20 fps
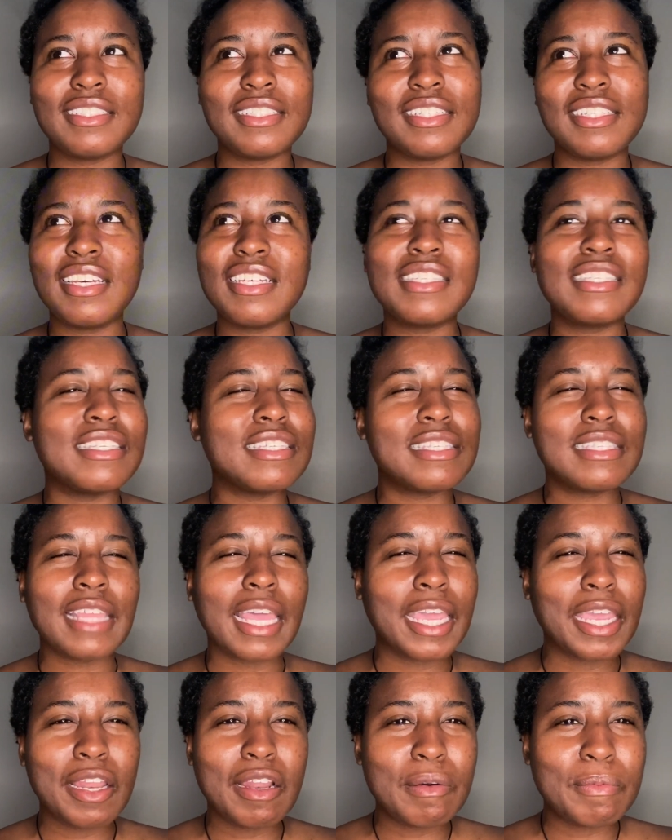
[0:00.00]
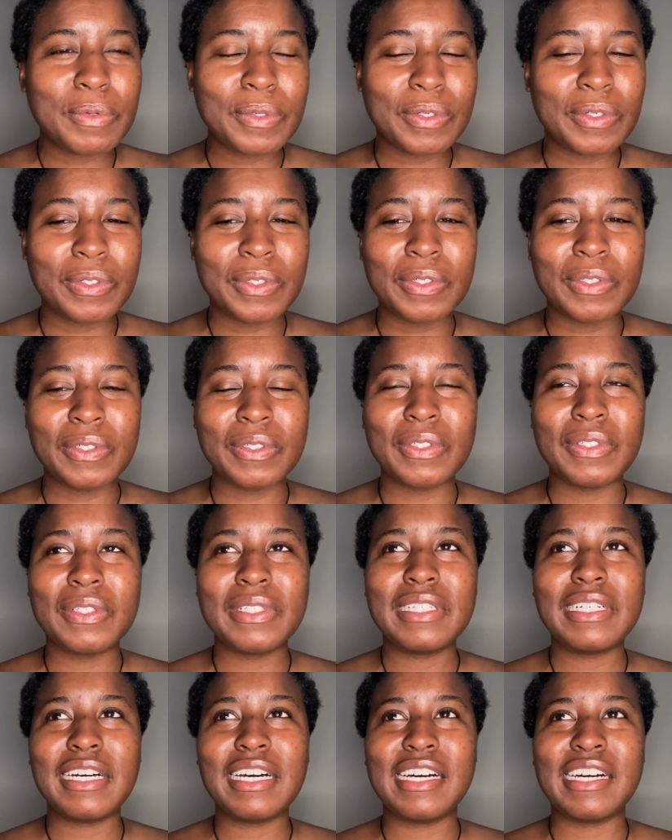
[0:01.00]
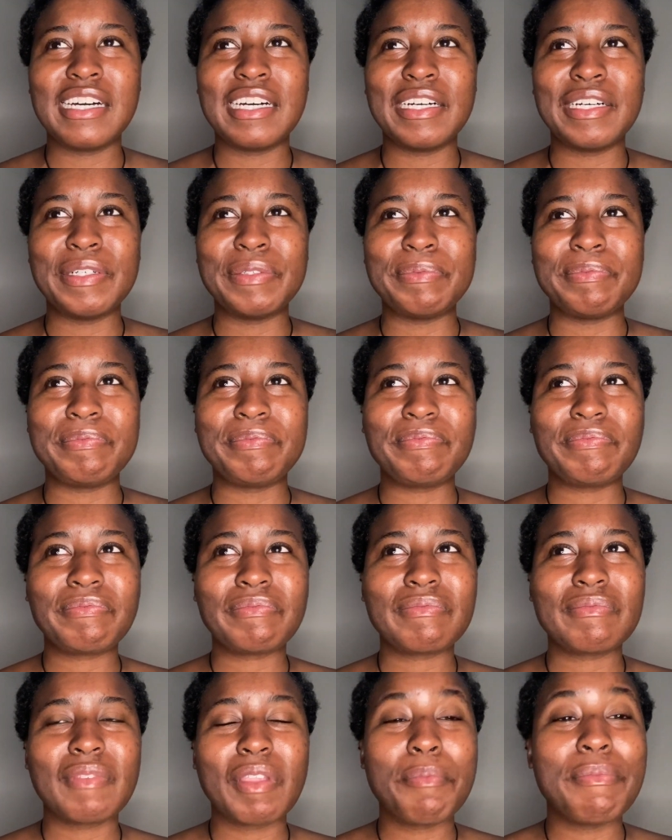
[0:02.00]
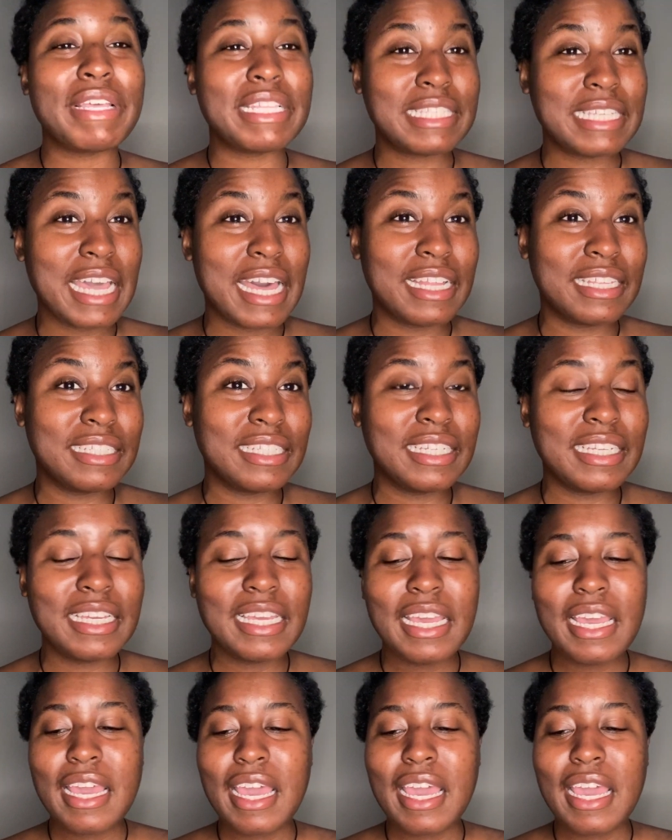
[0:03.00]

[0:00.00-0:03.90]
a sustainable mentality.